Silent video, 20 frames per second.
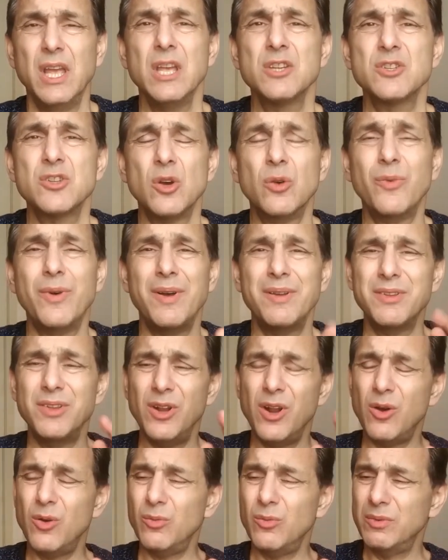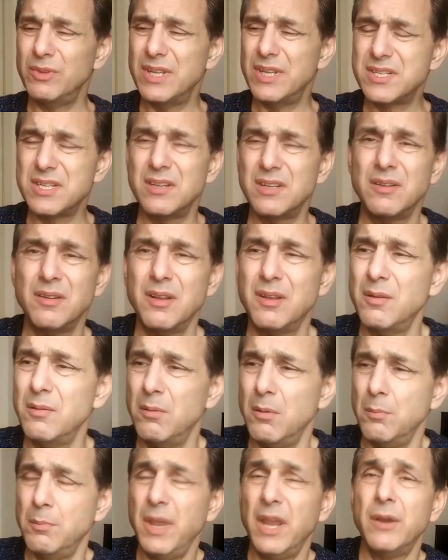So, you know, listen,
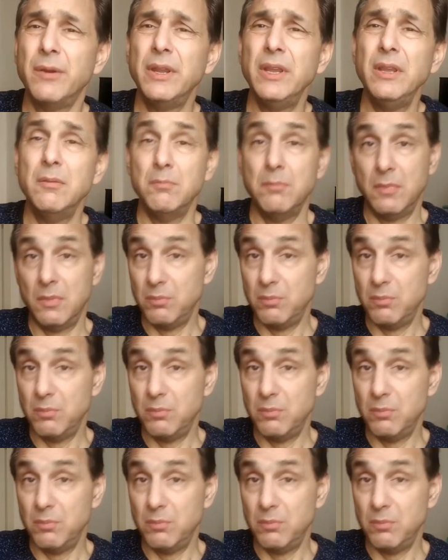Mary,